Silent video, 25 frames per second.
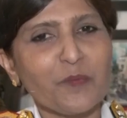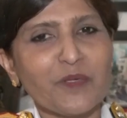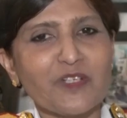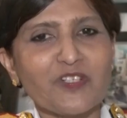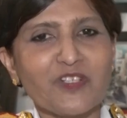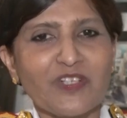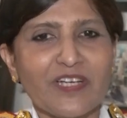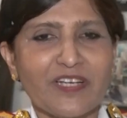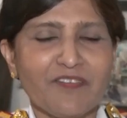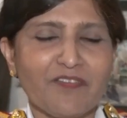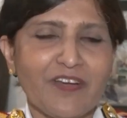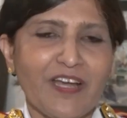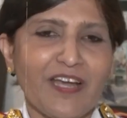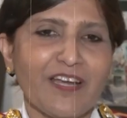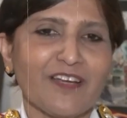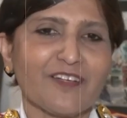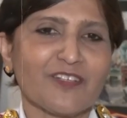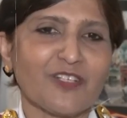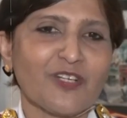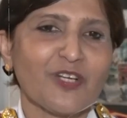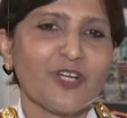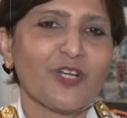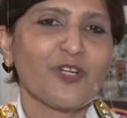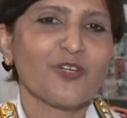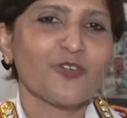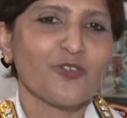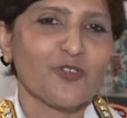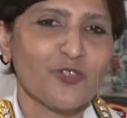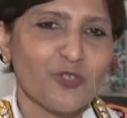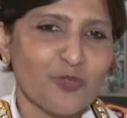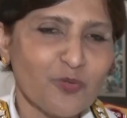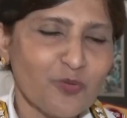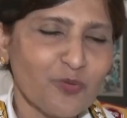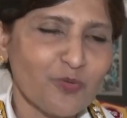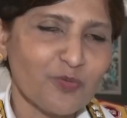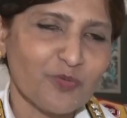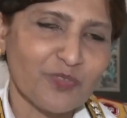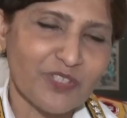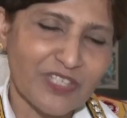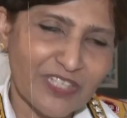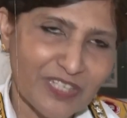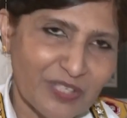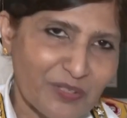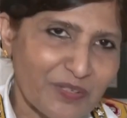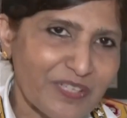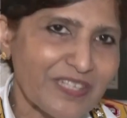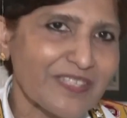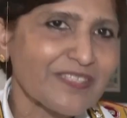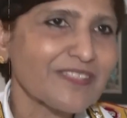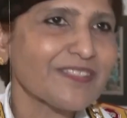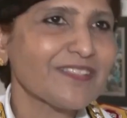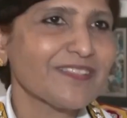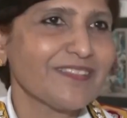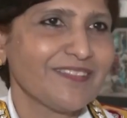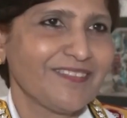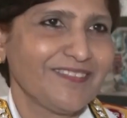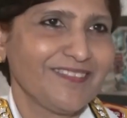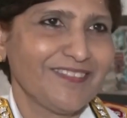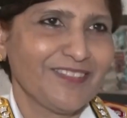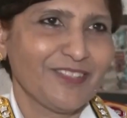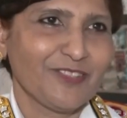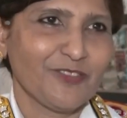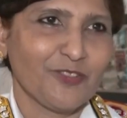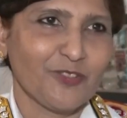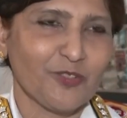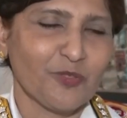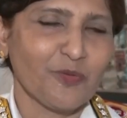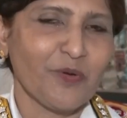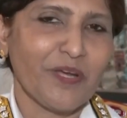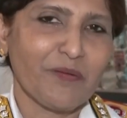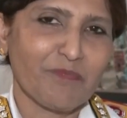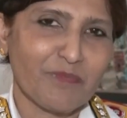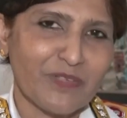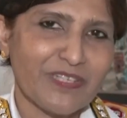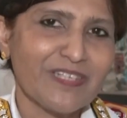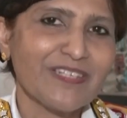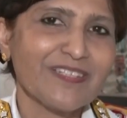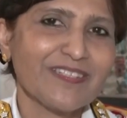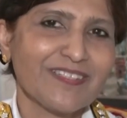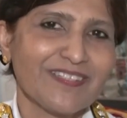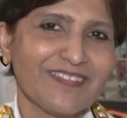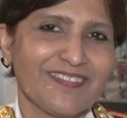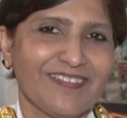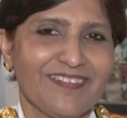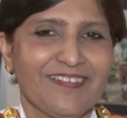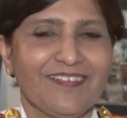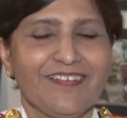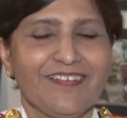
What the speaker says: which I've had 2 degrees, 2 MDs.